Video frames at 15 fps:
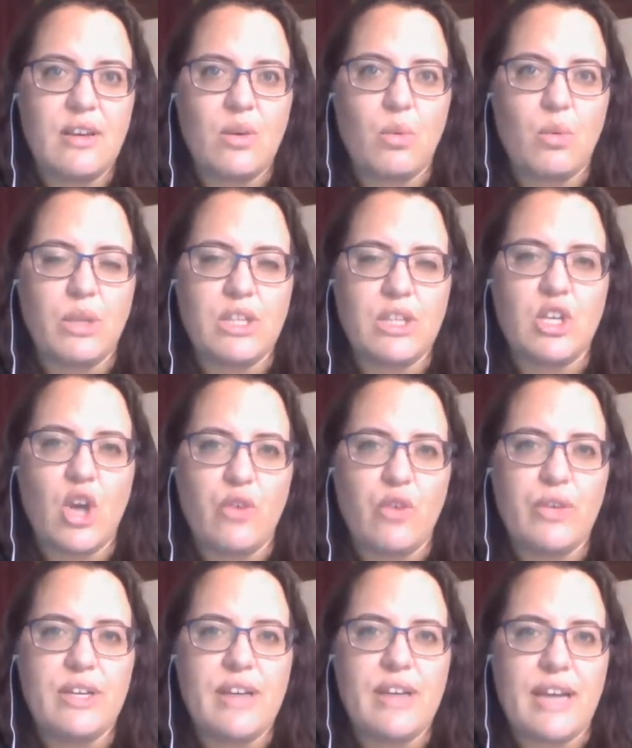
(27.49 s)
with the
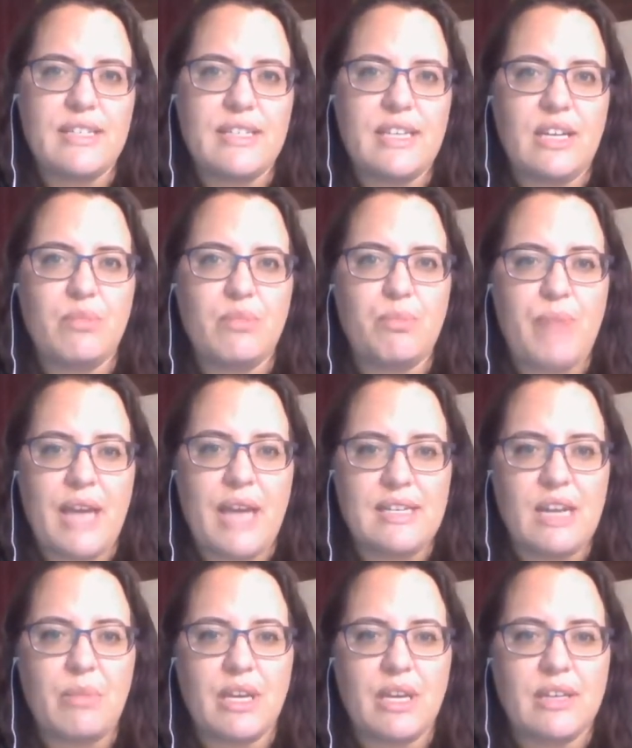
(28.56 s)
COVID-19
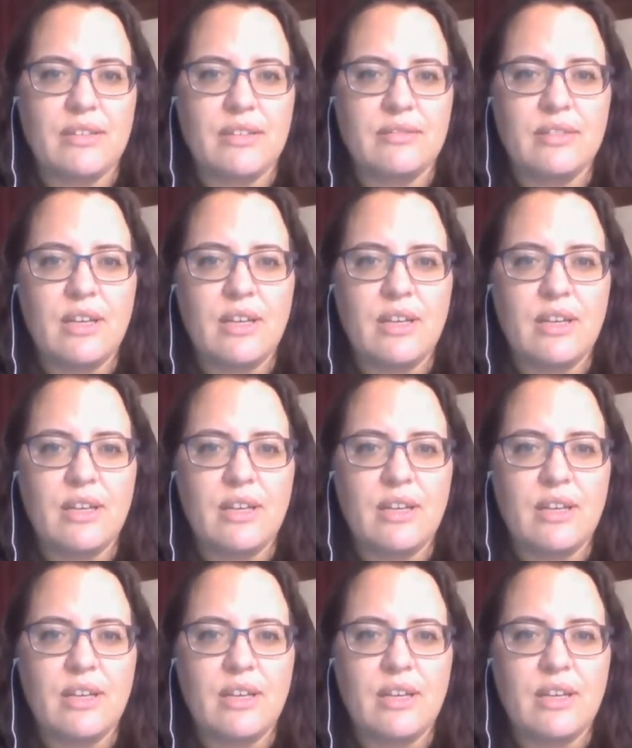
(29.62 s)
pandemic.